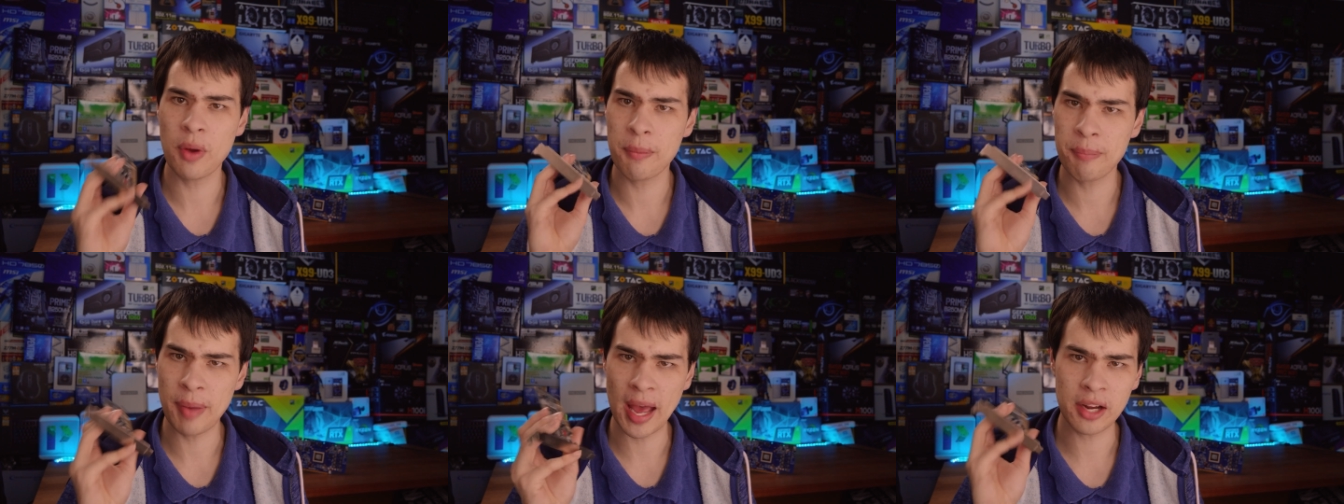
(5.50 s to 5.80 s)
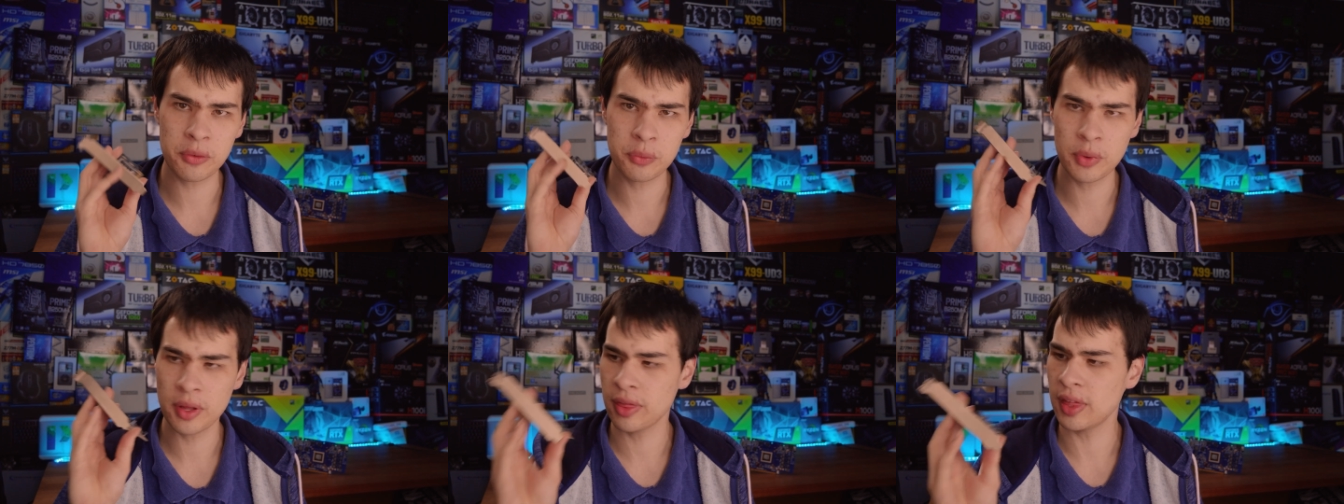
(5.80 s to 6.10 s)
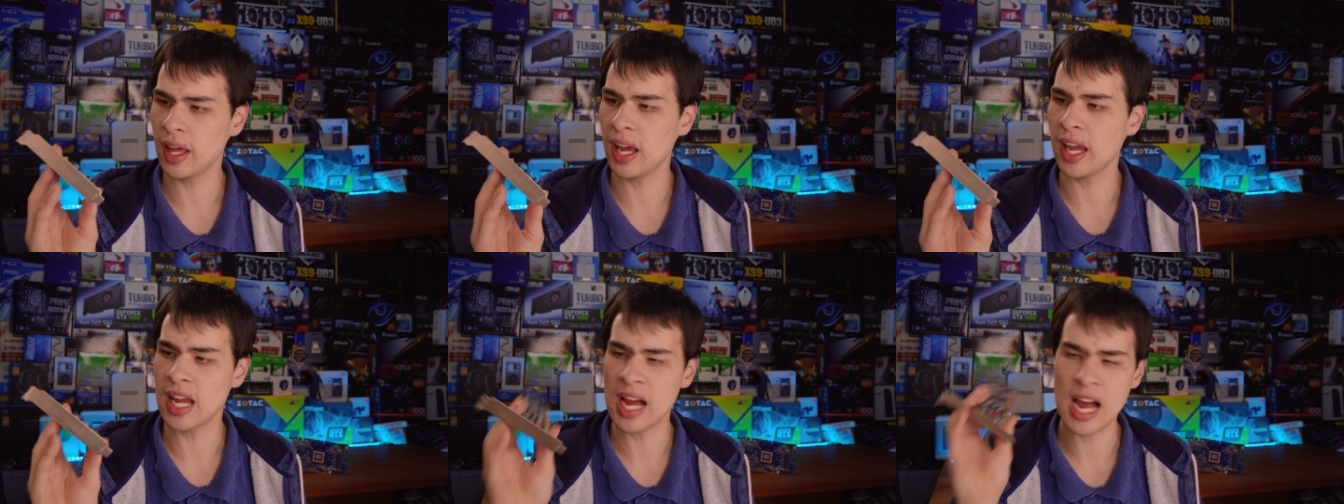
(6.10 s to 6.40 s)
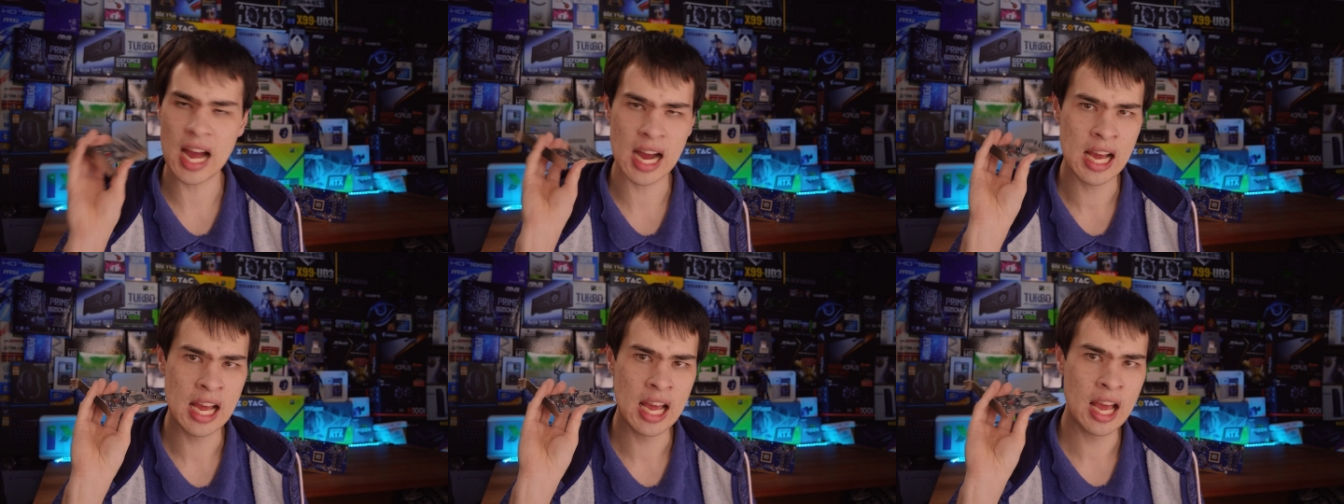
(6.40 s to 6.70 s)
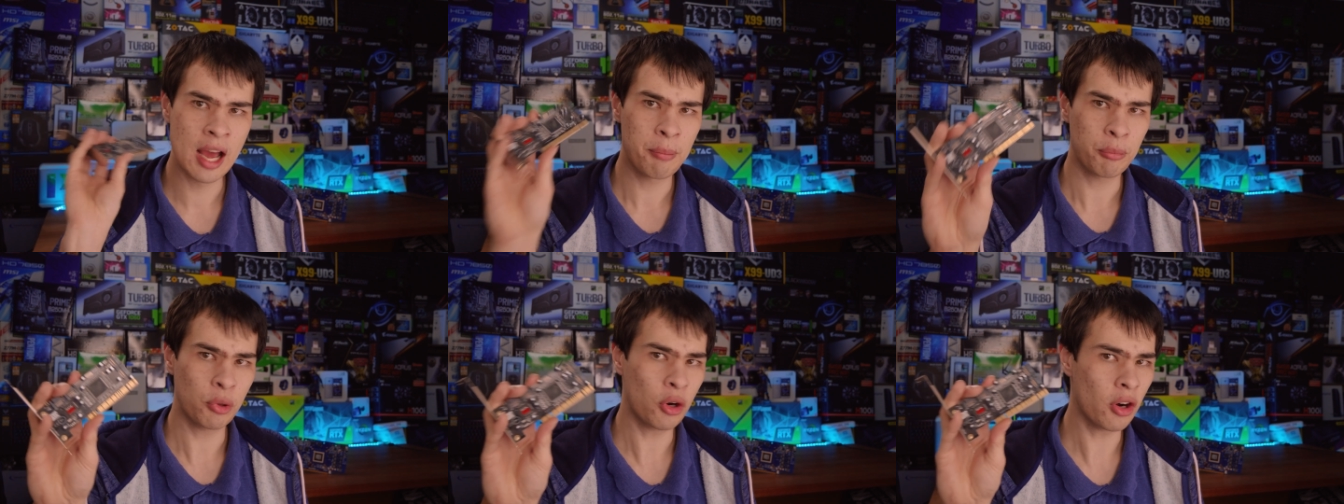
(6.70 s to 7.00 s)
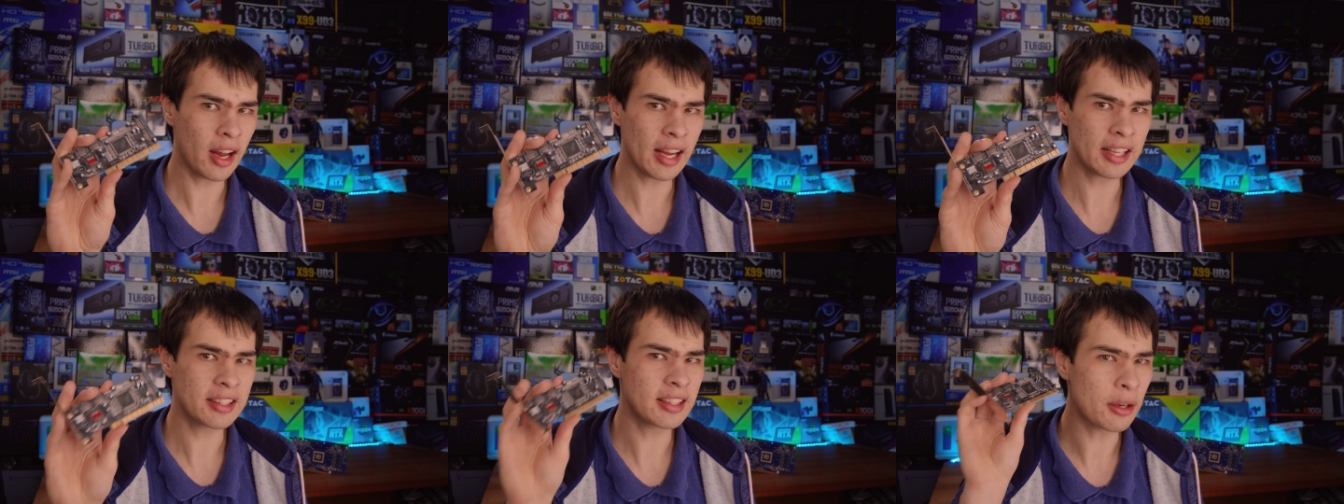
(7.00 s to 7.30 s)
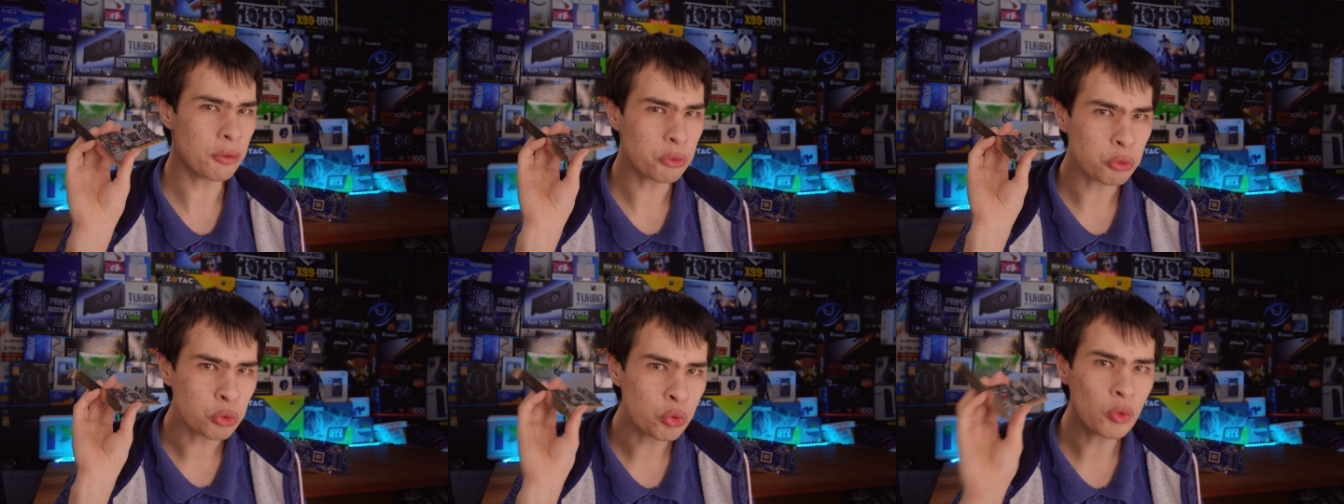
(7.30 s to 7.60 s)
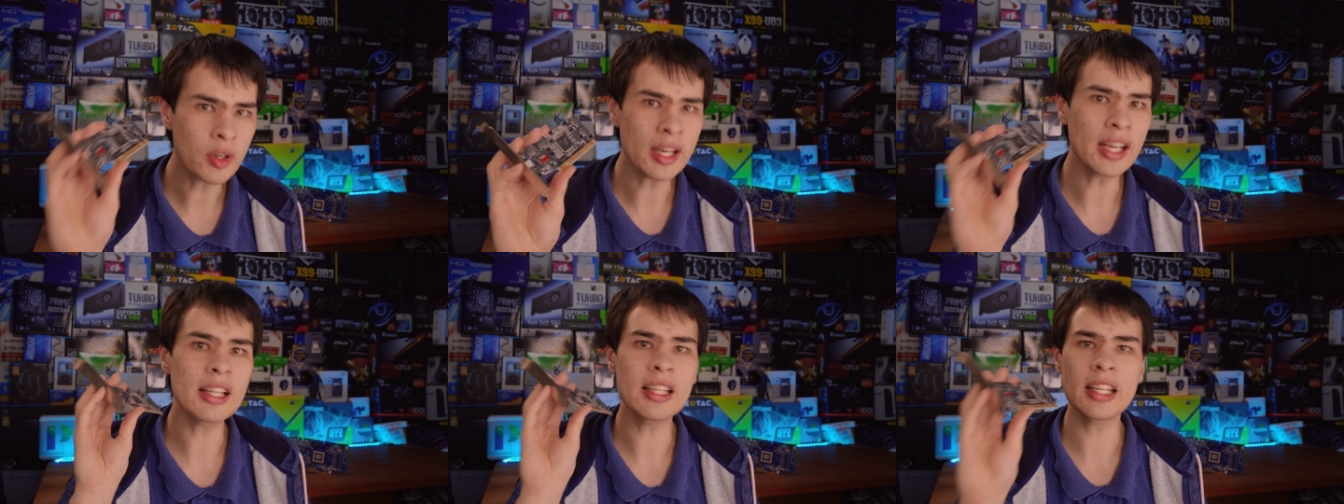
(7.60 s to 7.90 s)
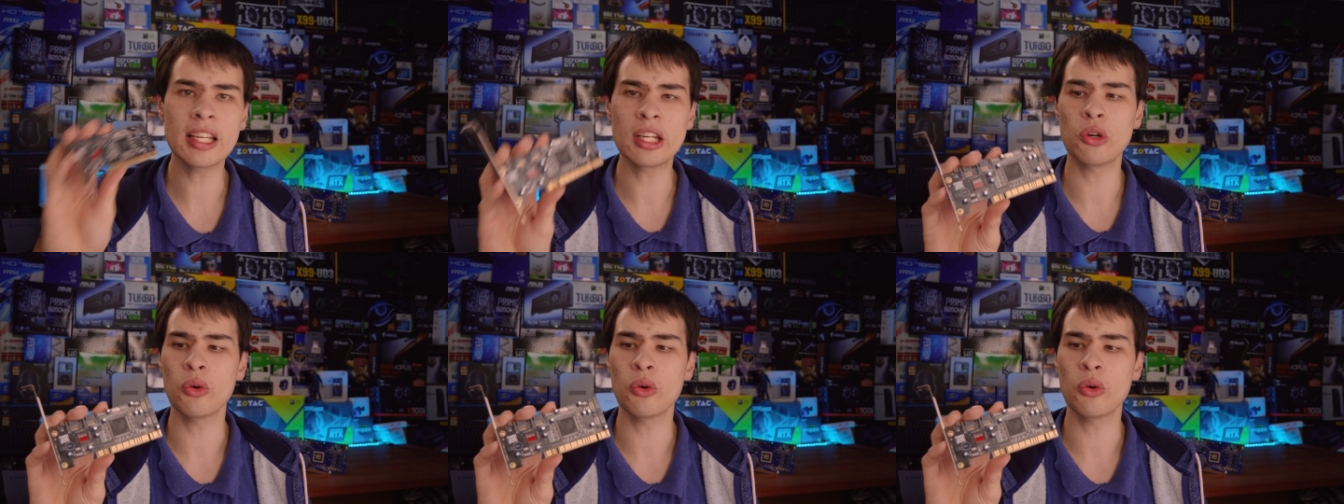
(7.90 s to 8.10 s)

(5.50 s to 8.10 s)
we're back with a uh, product that really